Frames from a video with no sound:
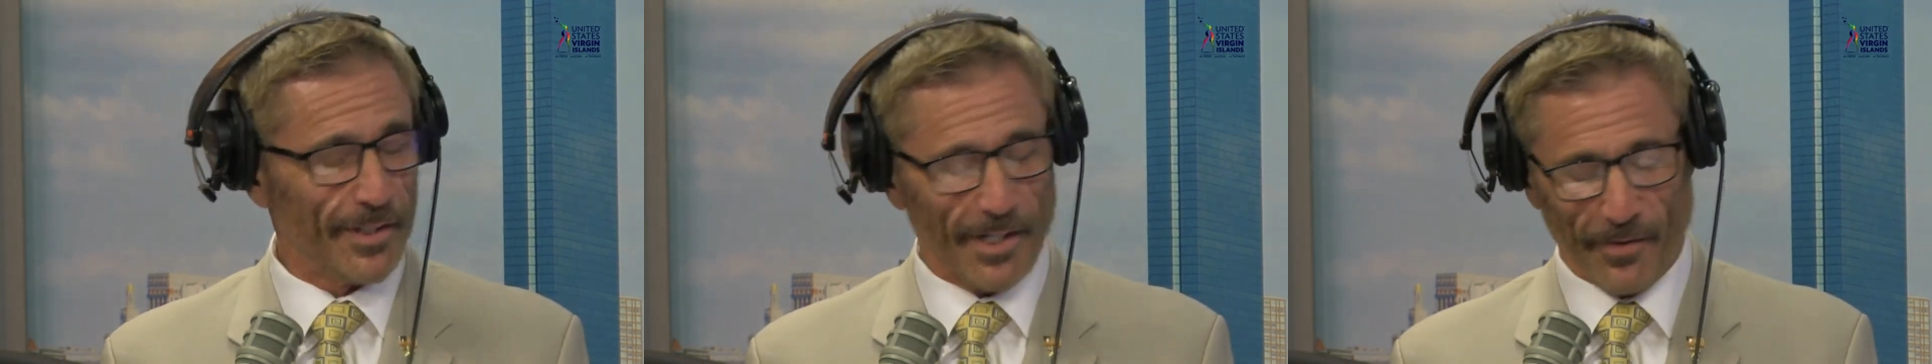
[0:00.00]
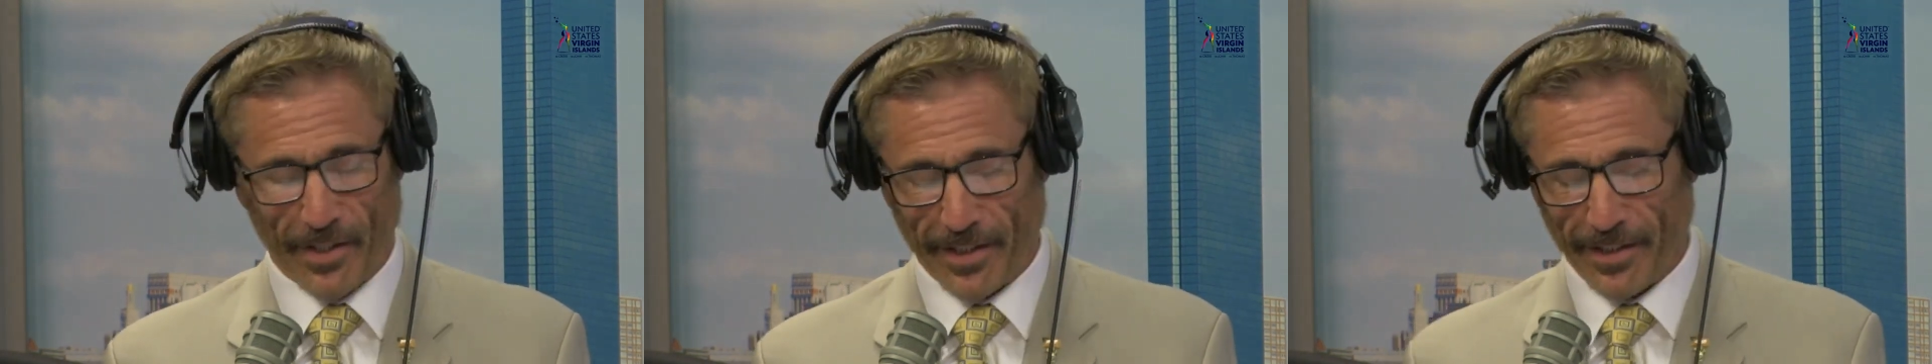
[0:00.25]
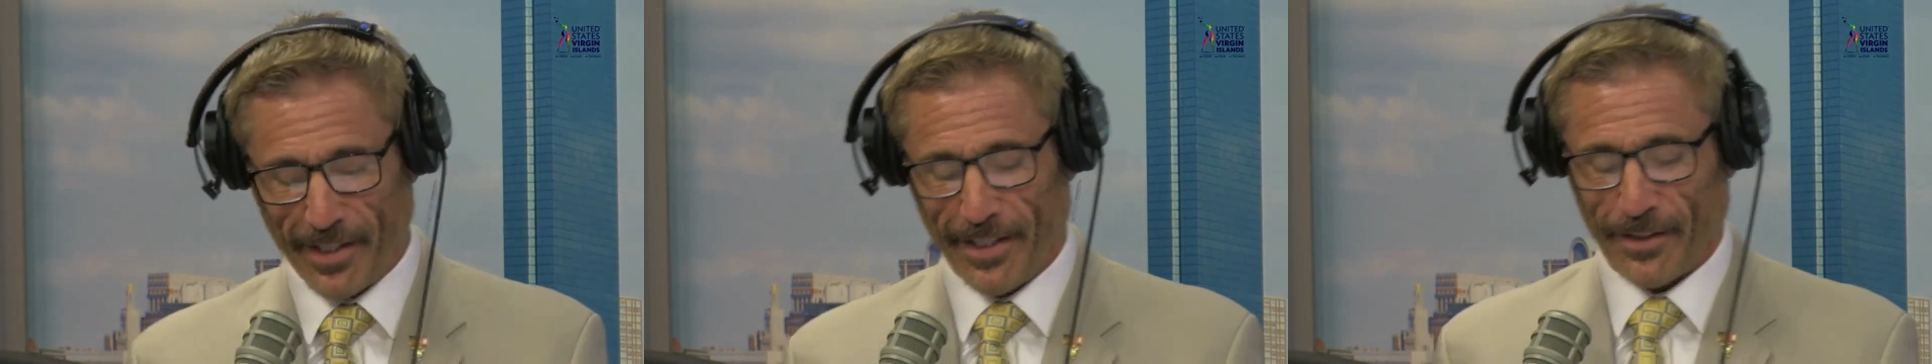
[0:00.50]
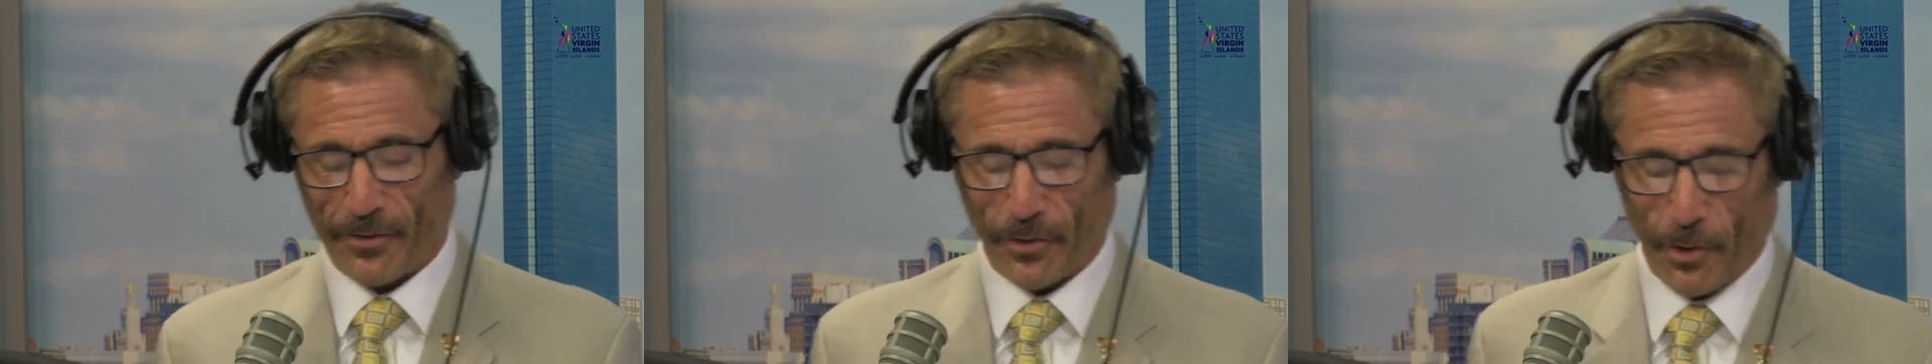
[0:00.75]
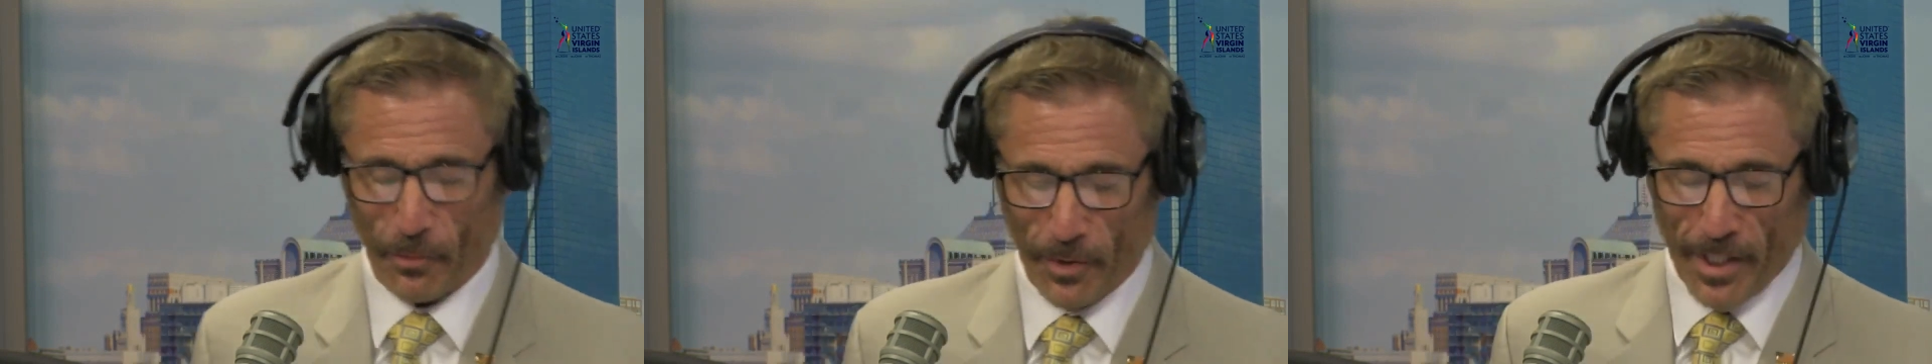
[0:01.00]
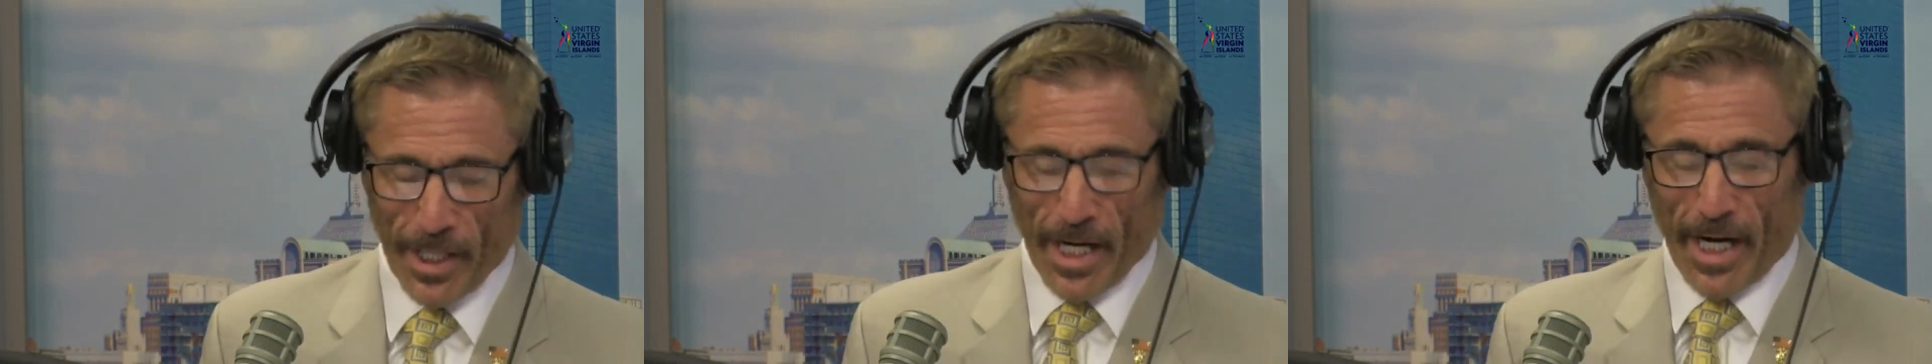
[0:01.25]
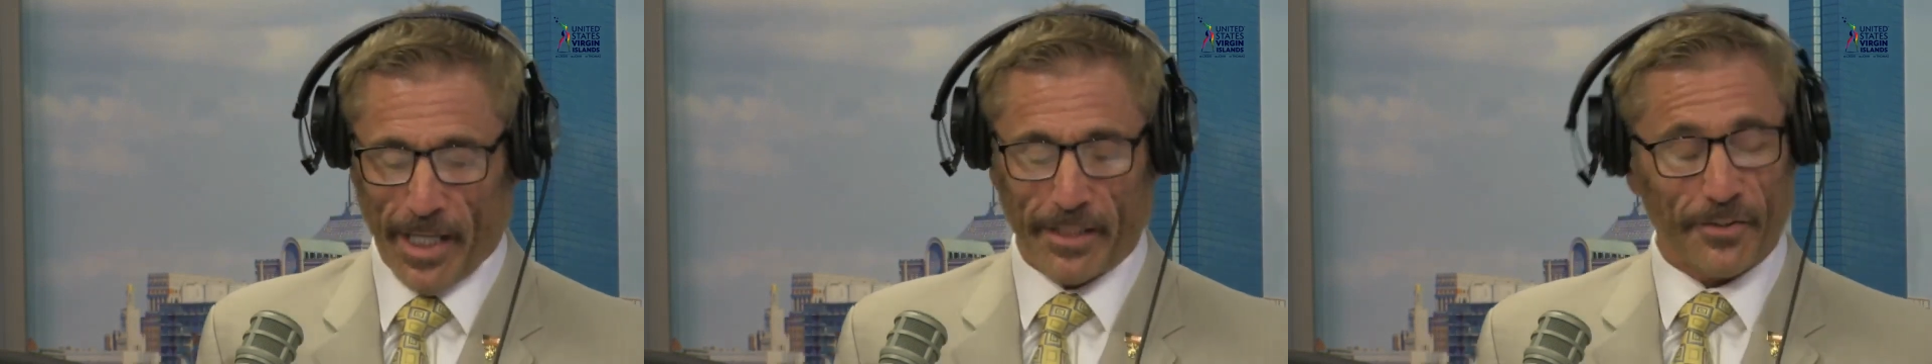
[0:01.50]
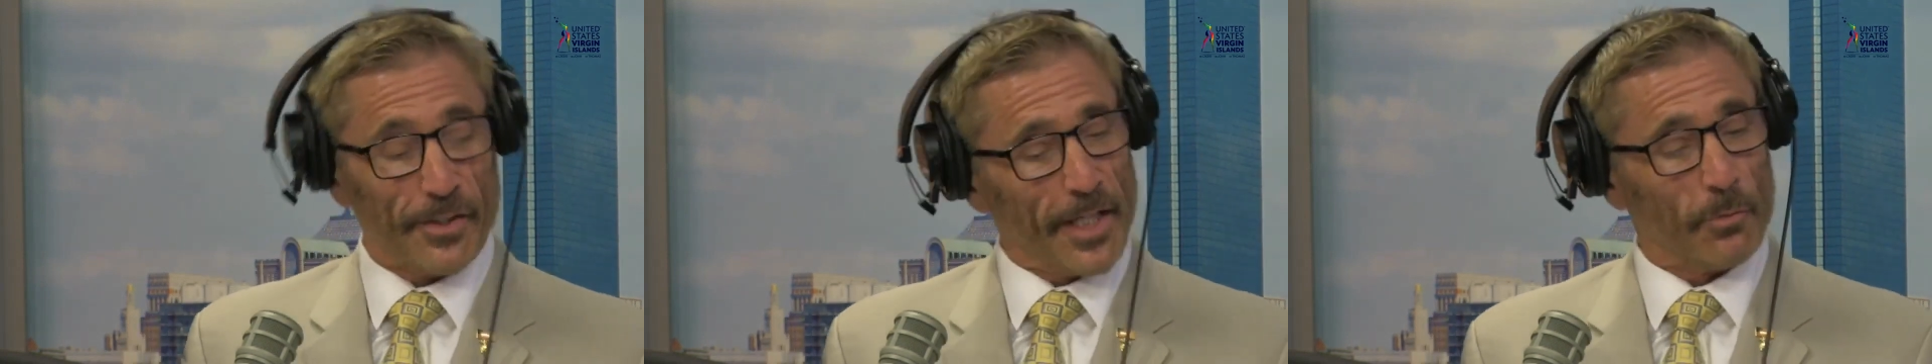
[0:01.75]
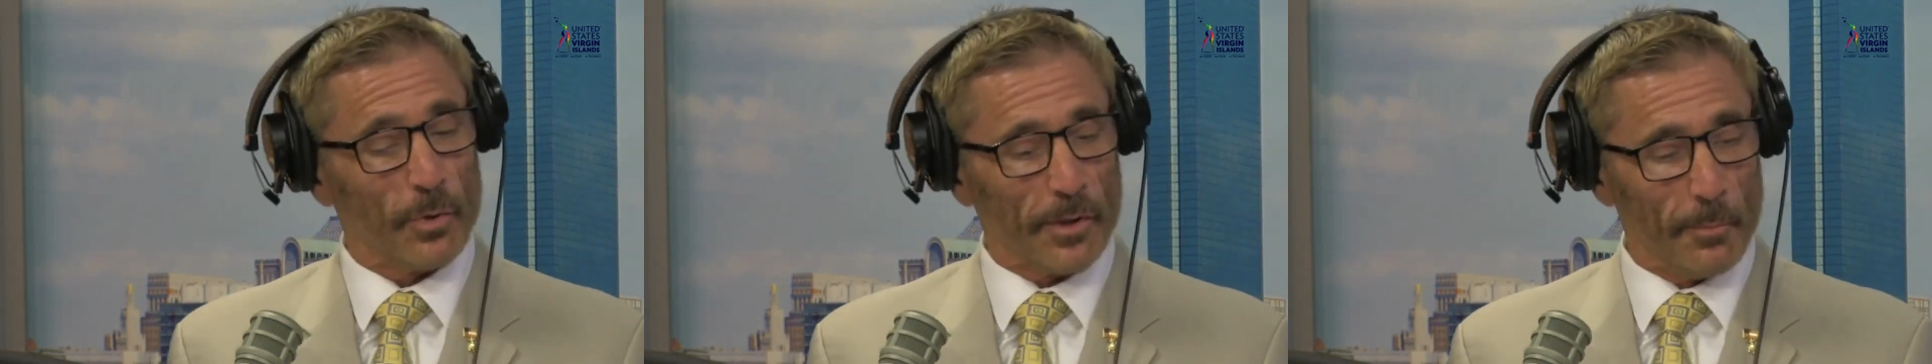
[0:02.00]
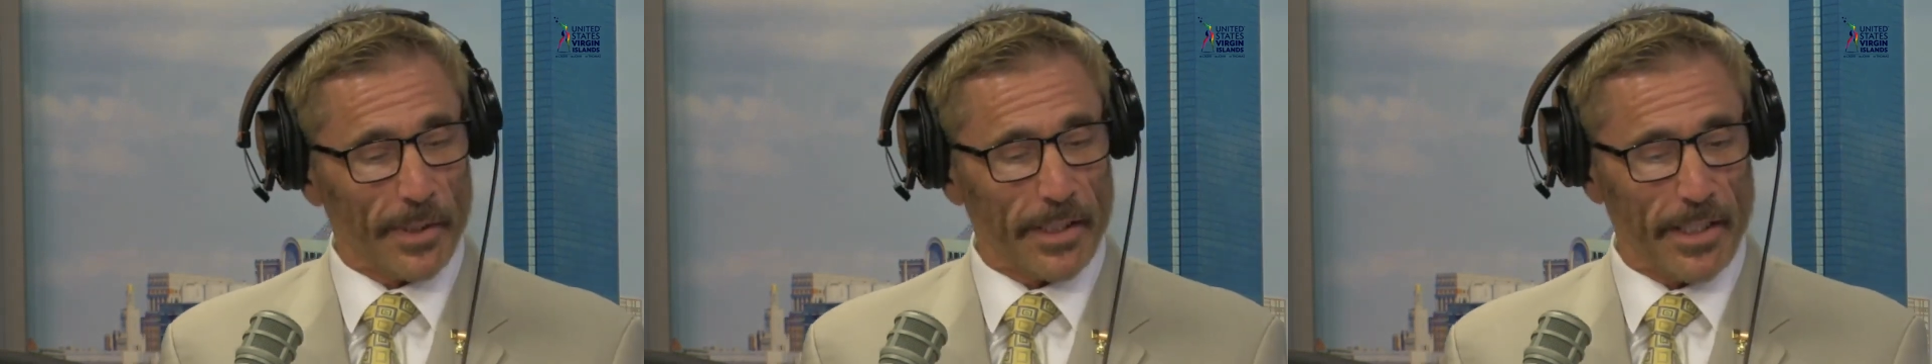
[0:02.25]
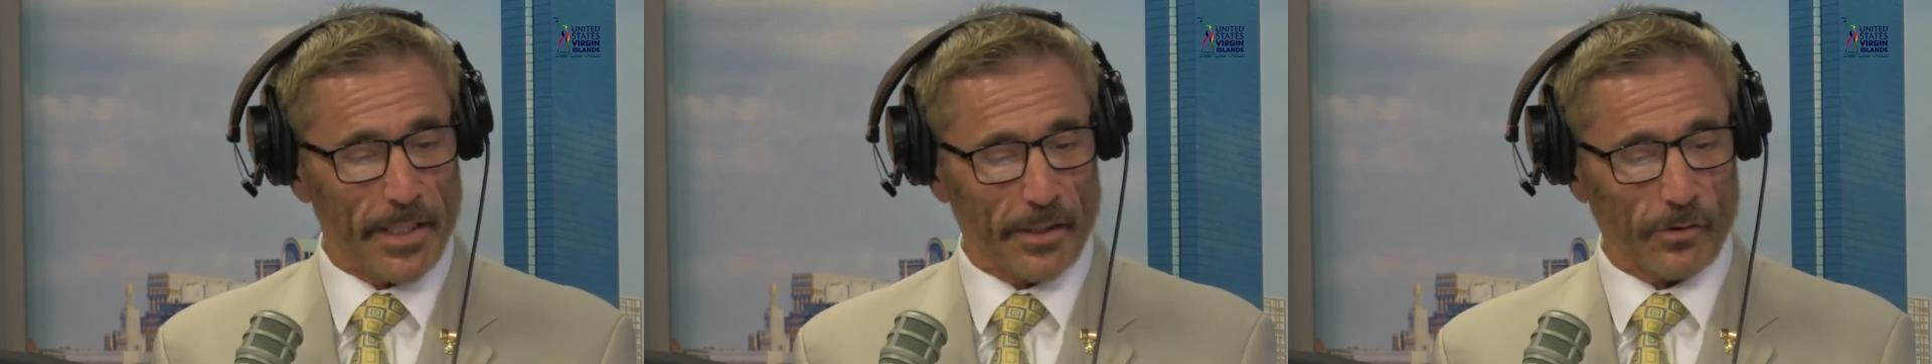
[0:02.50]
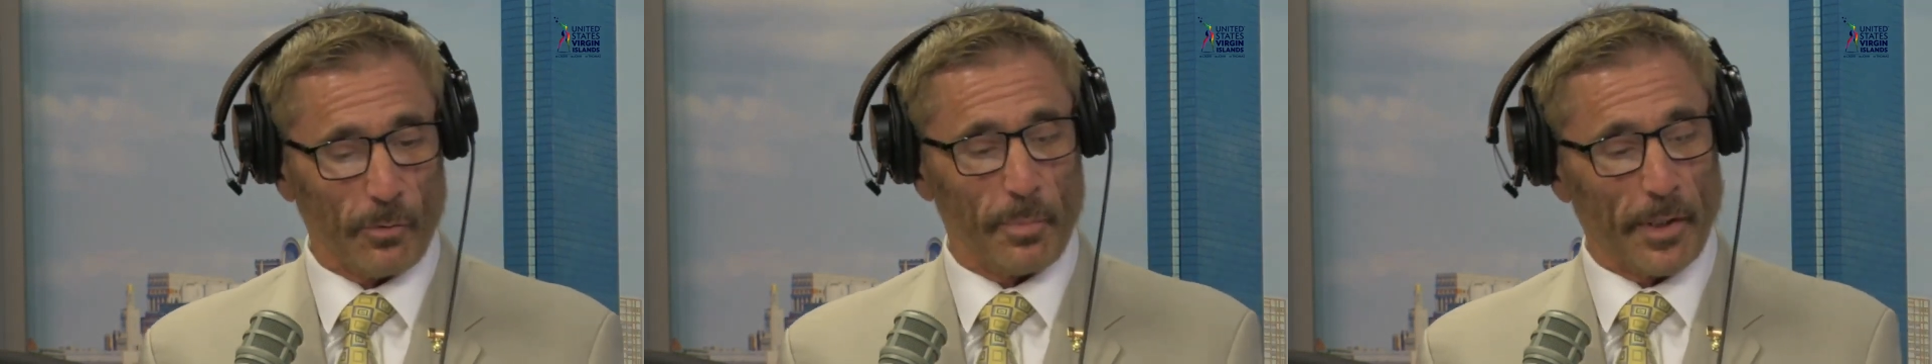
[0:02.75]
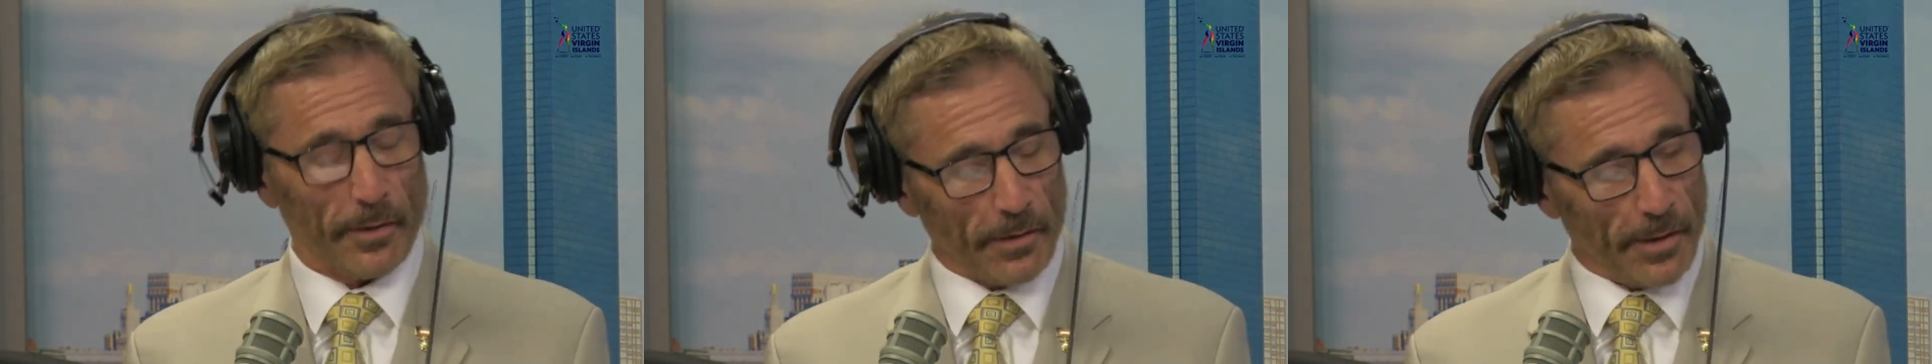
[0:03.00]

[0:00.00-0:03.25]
All right. So I stayed with the mechanical, but